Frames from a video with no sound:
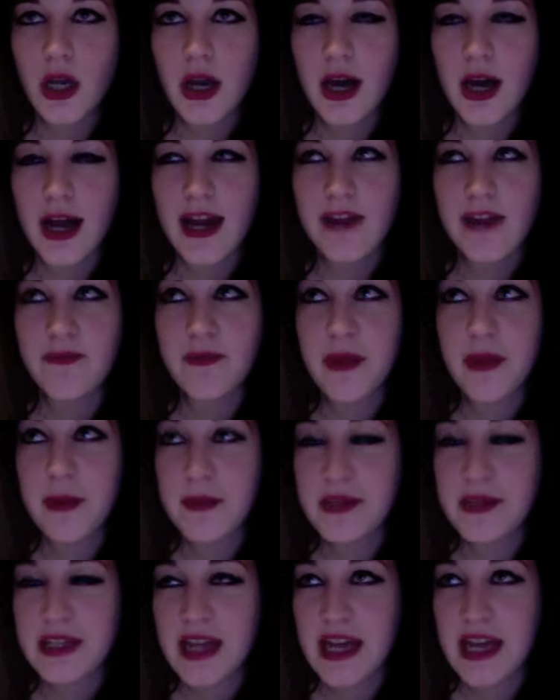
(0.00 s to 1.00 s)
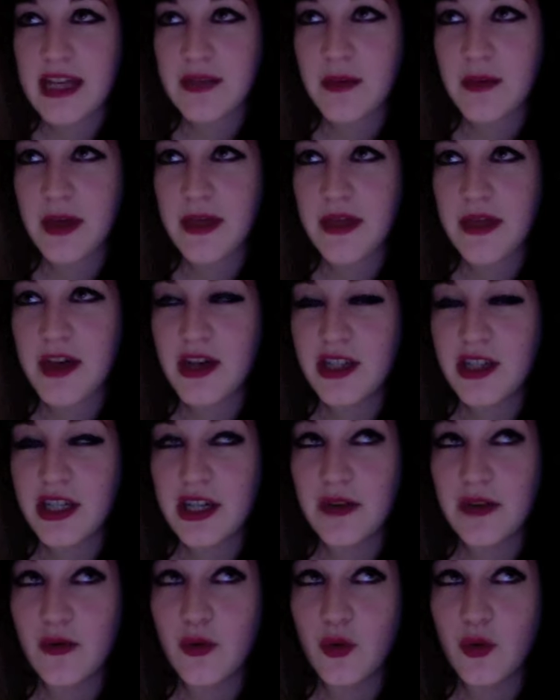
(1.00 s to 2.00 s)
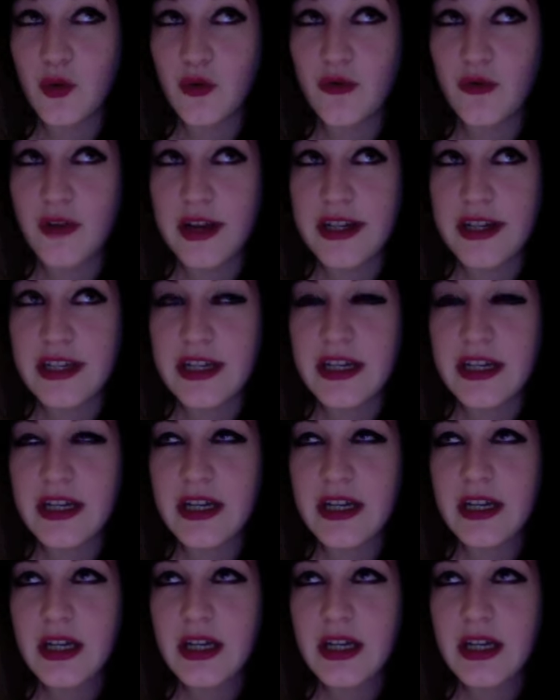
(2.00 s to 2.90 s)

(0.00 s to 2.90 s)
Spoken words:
And I've made mistakes in my third year already.